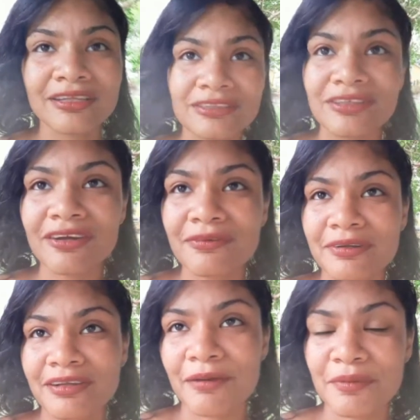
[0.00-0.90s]
talking
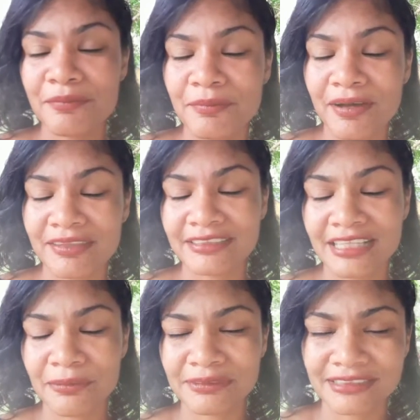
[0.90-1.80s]
with a couple people about this
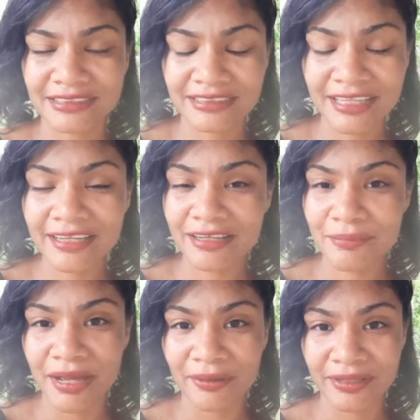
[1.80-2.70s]
and I was thinking
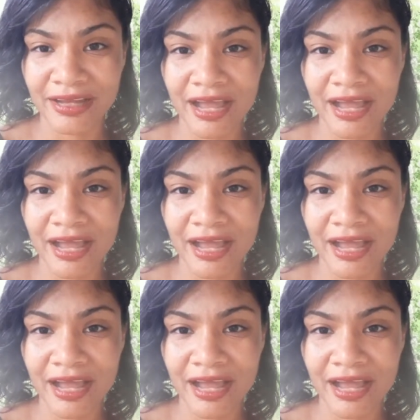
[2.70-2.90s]
about it,